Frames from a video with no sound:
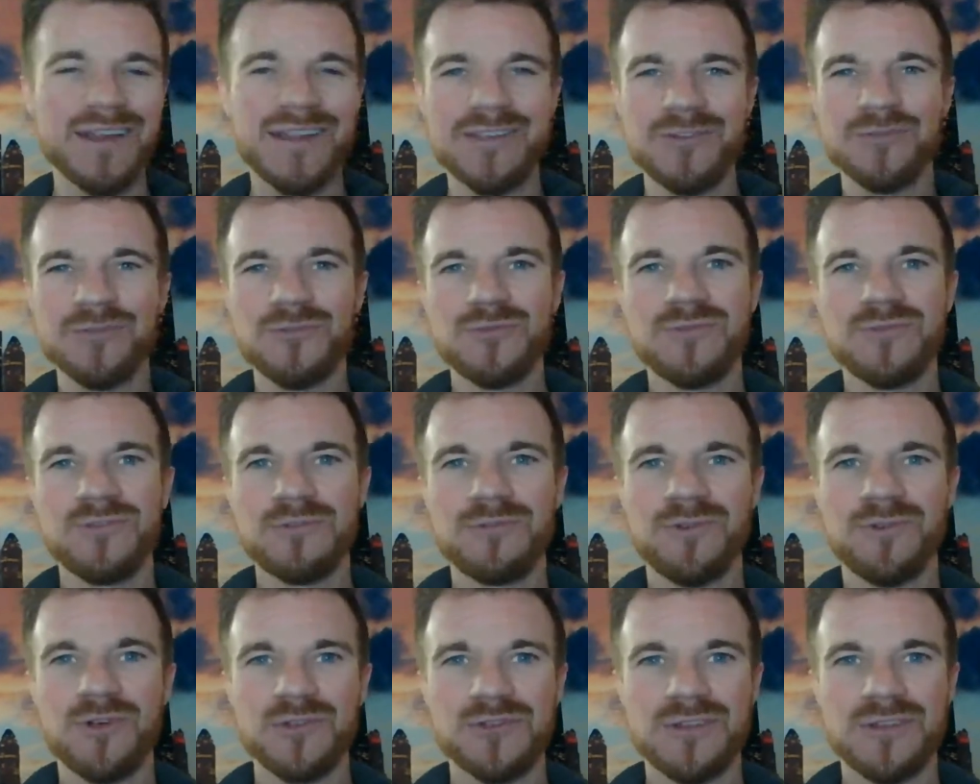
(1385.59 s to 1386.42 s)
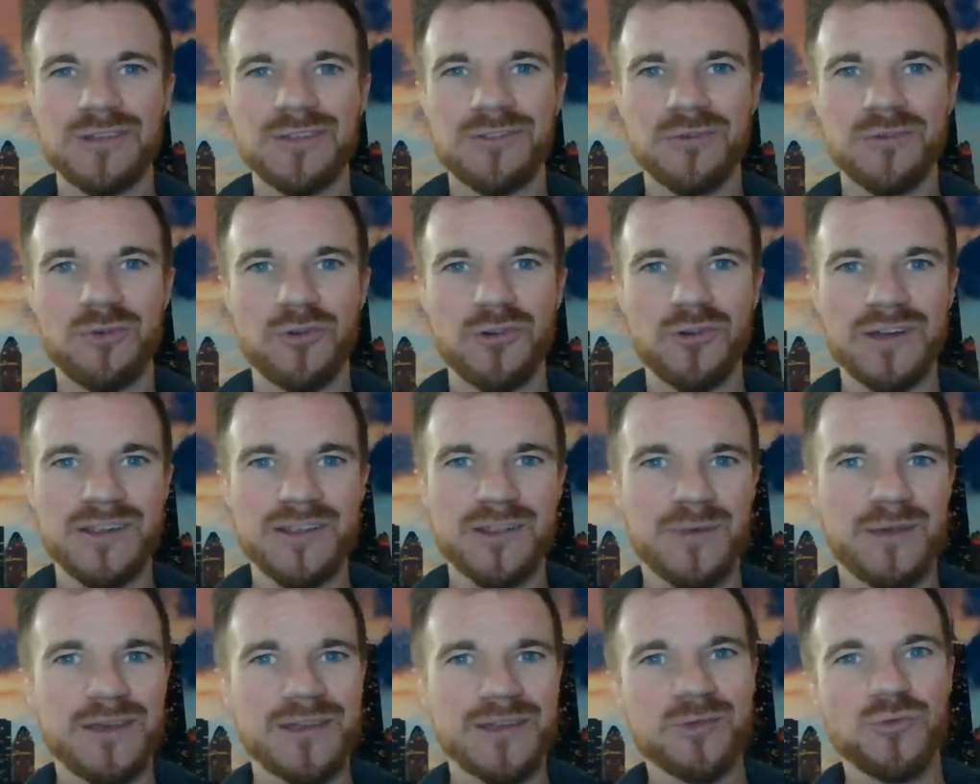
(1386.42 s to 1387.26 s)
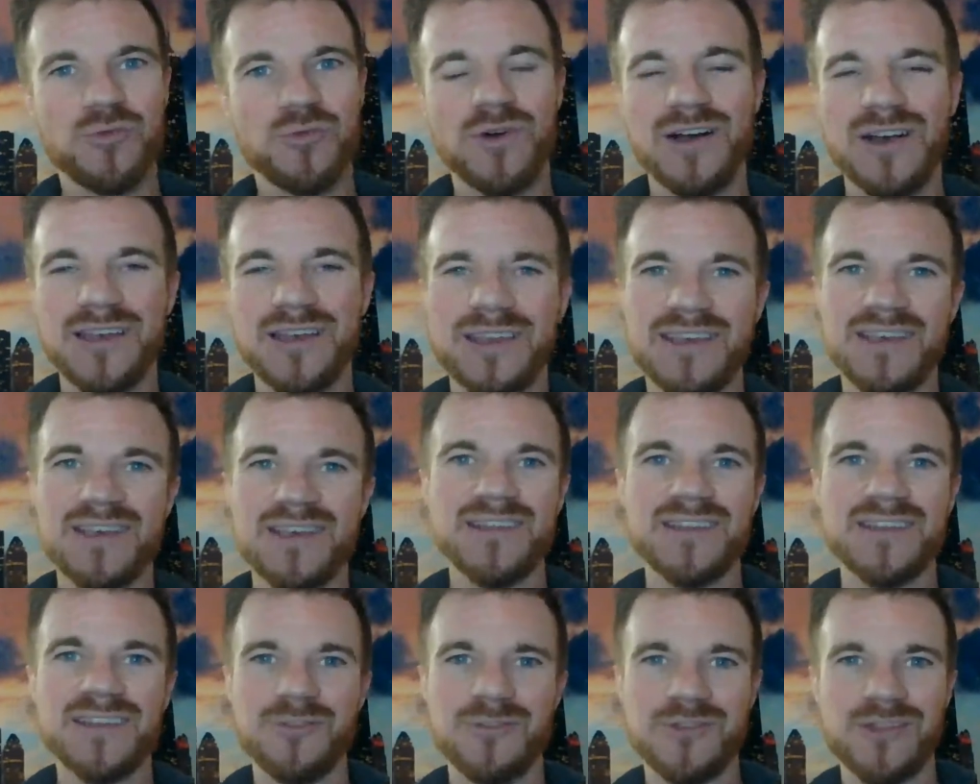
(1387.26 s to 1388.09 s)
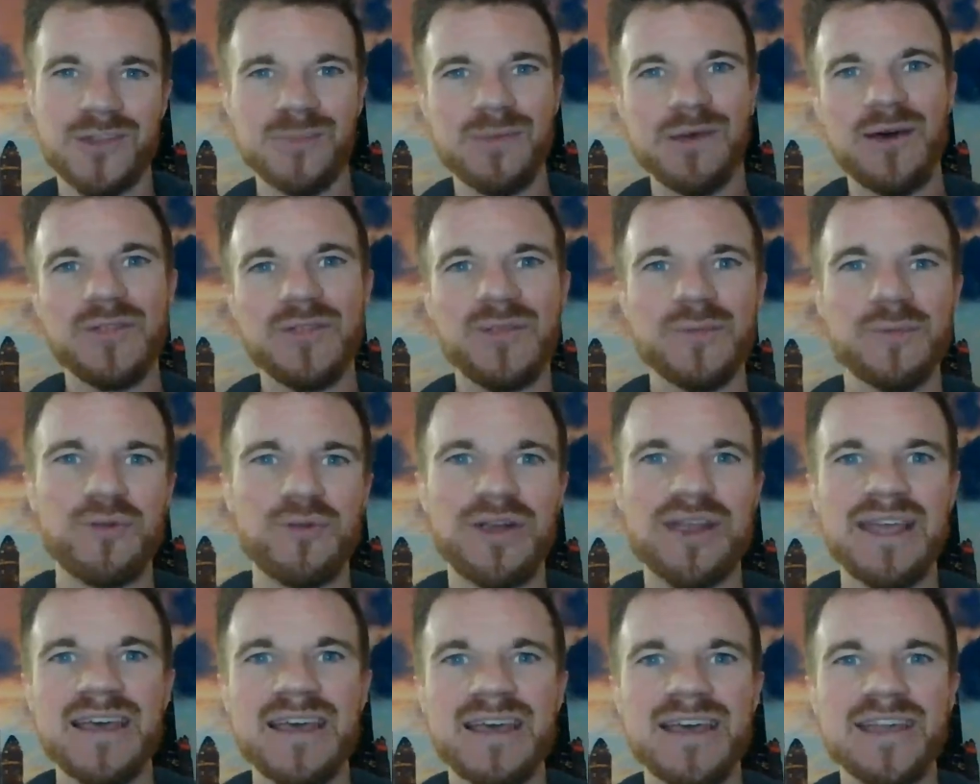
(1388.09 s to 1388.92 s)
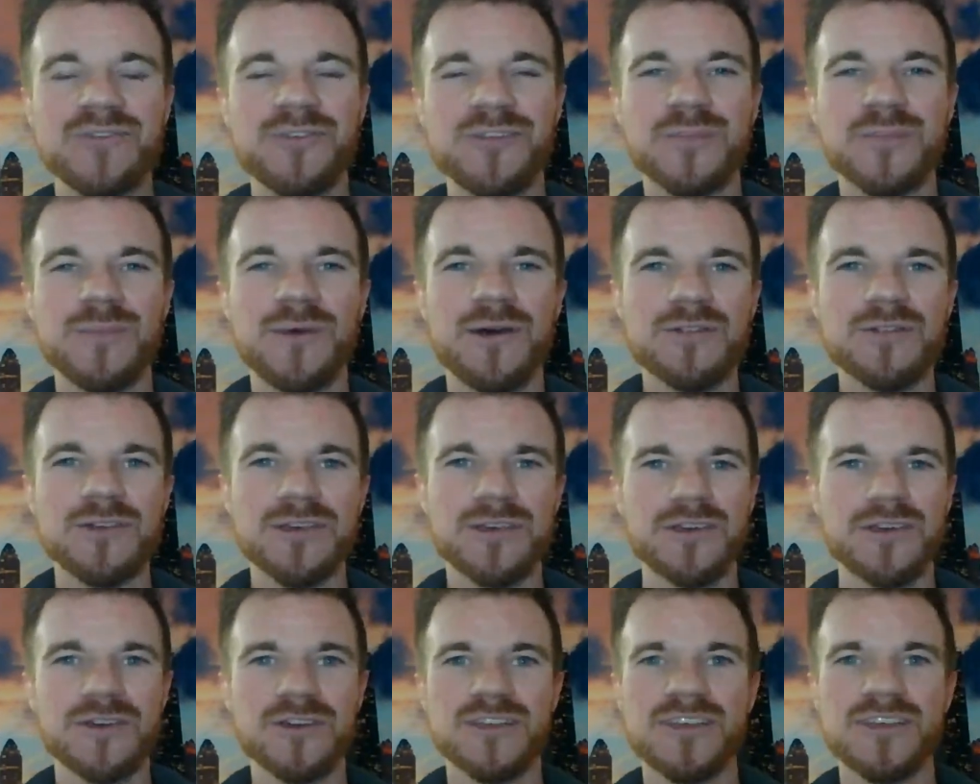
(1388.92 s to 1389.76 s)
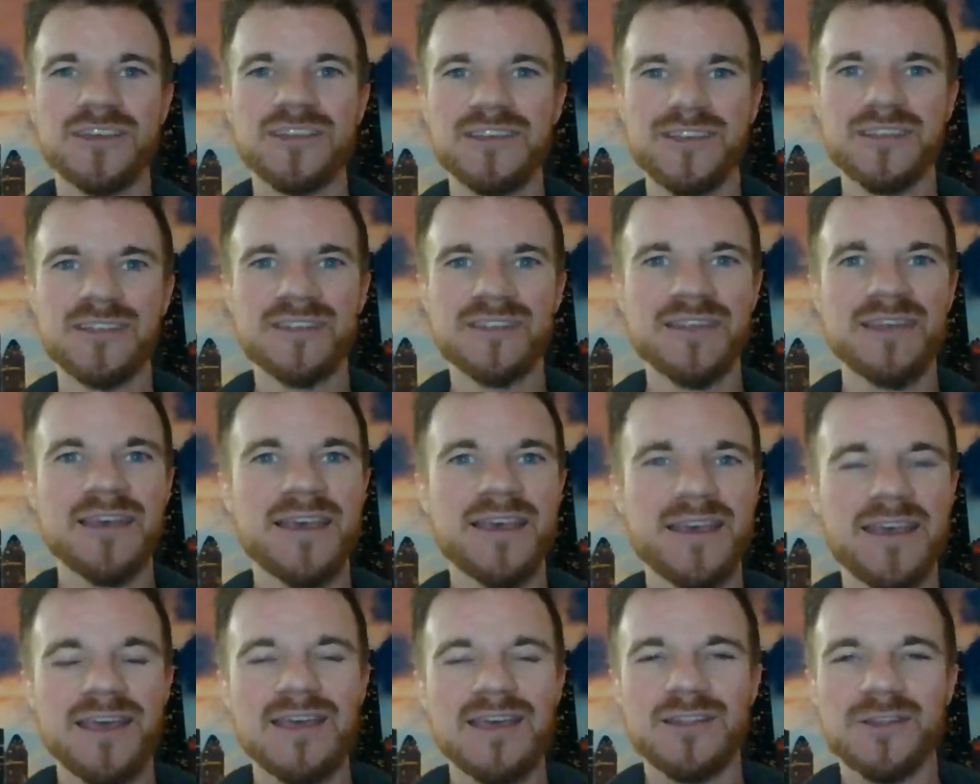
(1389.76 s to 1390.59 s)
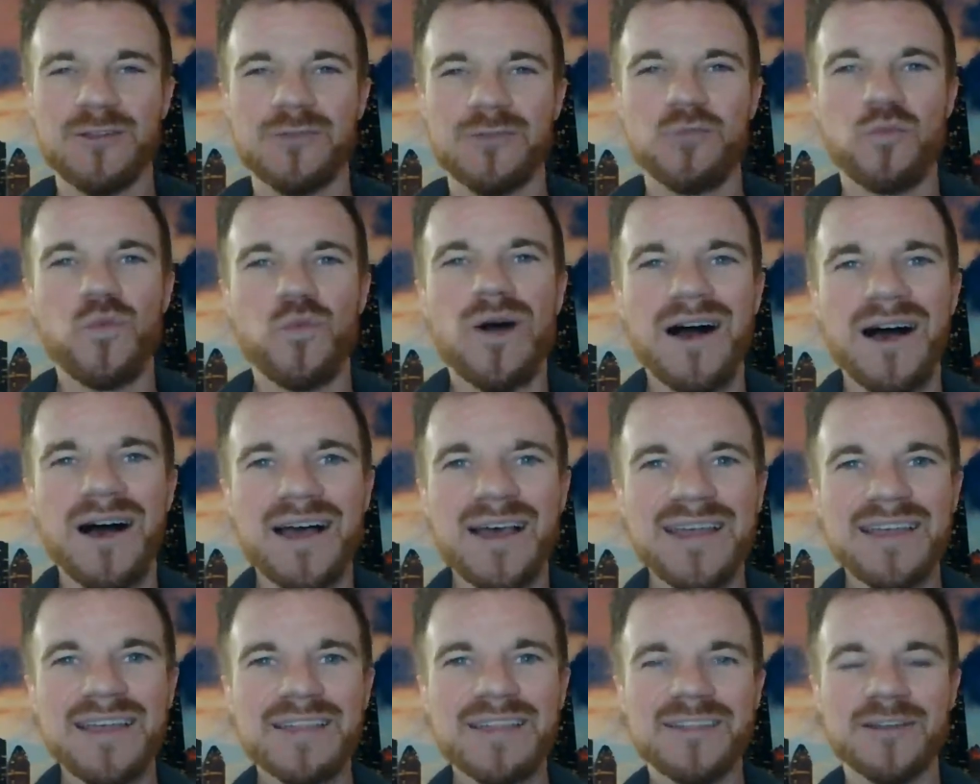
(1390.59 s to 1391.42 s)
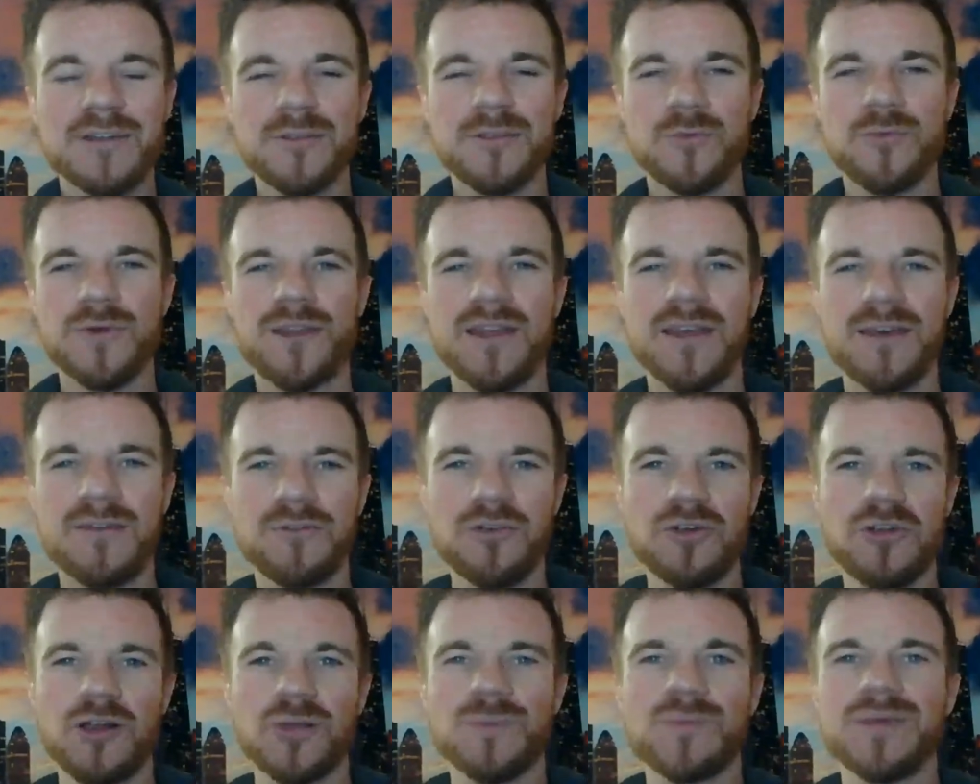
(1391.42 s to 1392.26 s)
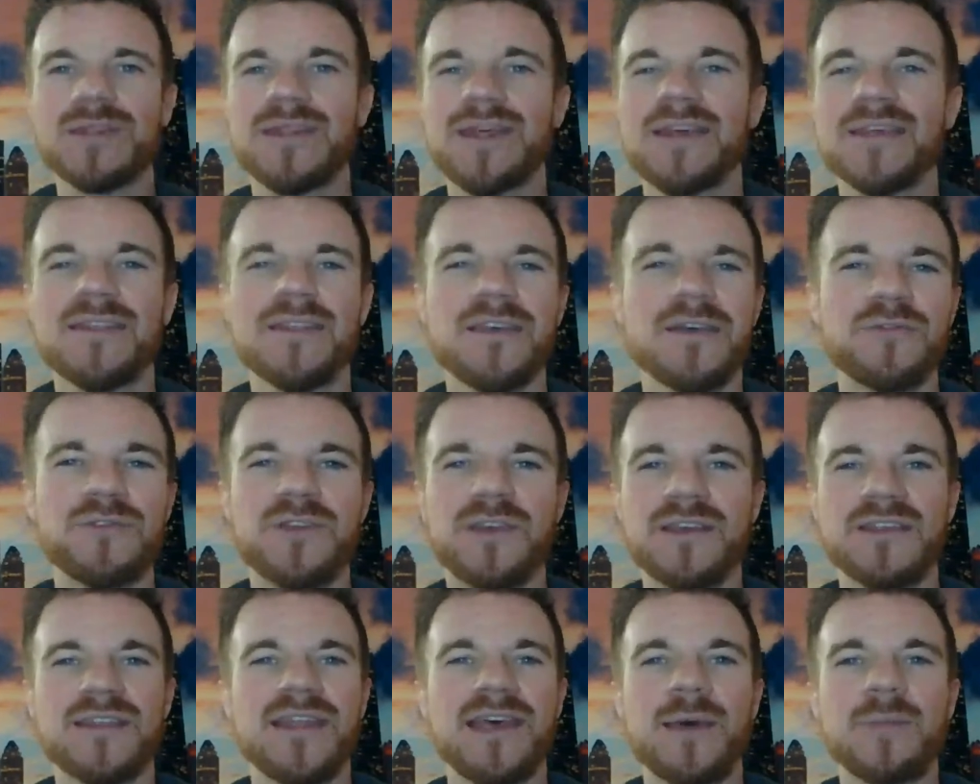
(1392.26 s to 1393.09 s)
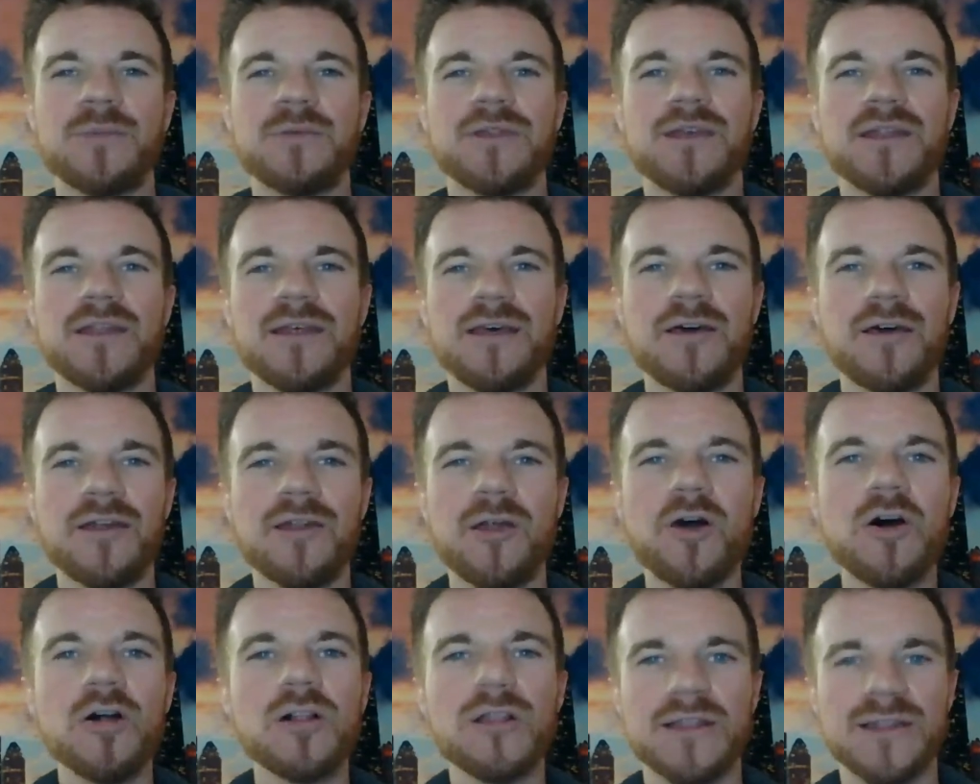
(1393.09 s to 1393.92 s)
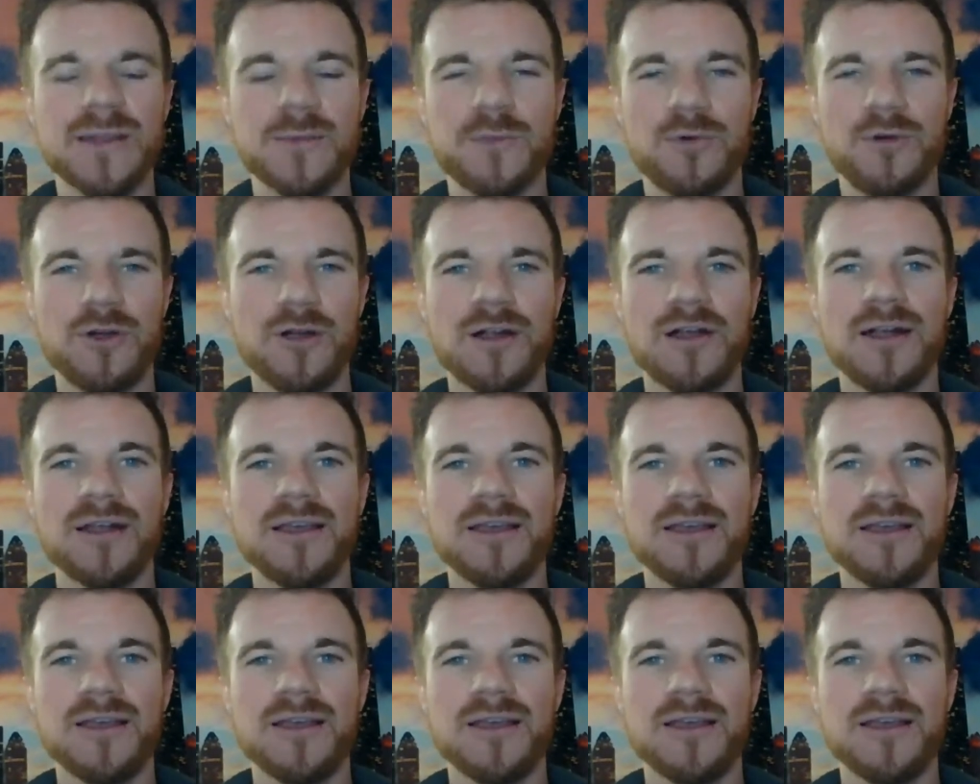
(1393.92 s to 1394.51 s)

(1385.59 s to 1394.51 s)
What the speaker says: You've heard the stories about you walk in and you smell the bread, you smell the cookies, there's wine, there's whatever. I mean, that stuff doesn't happen at all anymore.